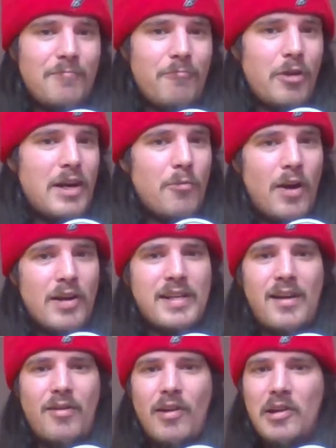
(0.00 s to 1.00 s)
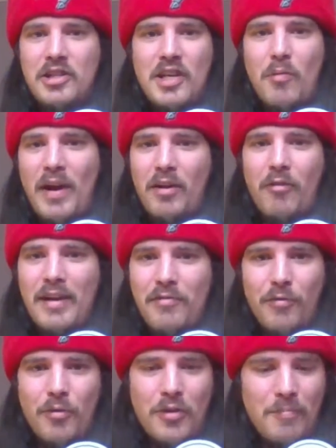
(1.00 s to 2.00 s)
Really worked out last year, went great
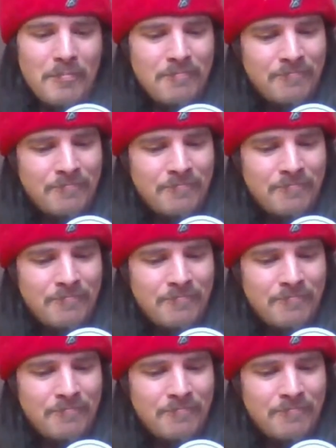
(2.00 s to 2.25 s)
for them.